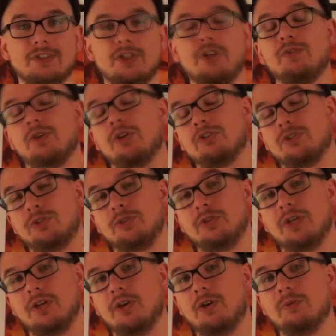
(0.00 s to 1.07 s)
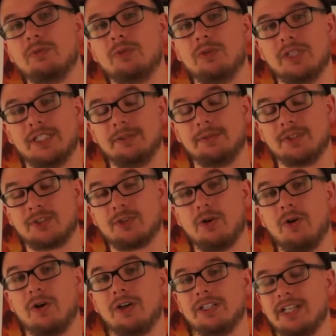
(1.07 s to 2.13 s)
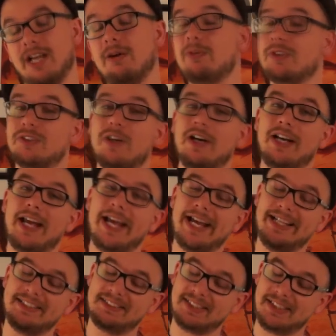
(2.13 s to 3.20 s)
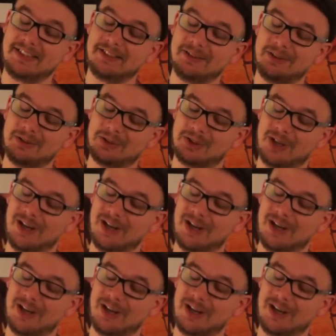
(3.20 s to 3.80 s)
So for those of you at home who are keeping score, there was not a single